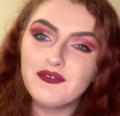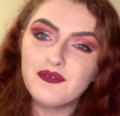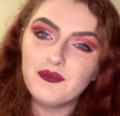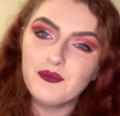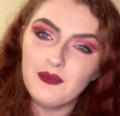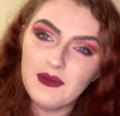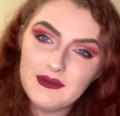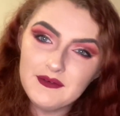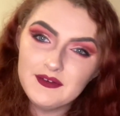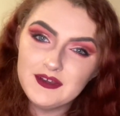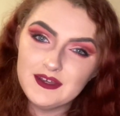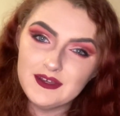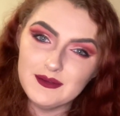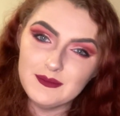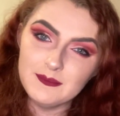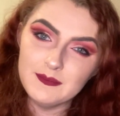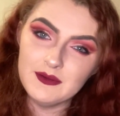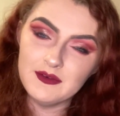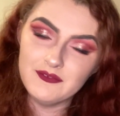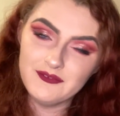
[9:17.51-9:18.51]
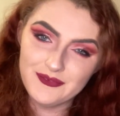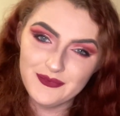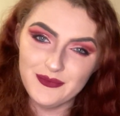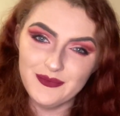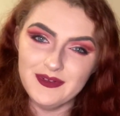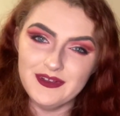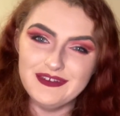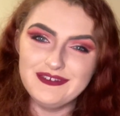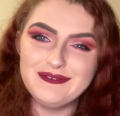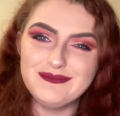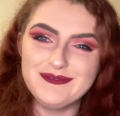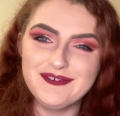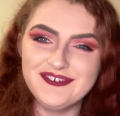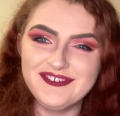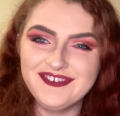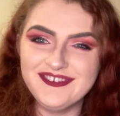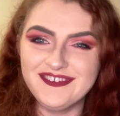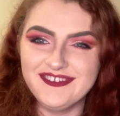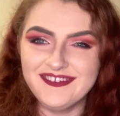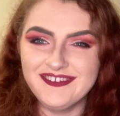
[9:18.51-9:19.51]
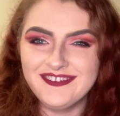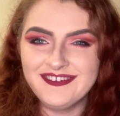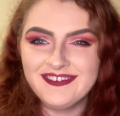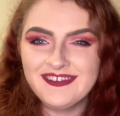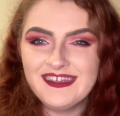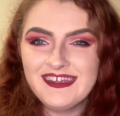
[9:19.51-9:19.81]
"Welcome, foolish mortals."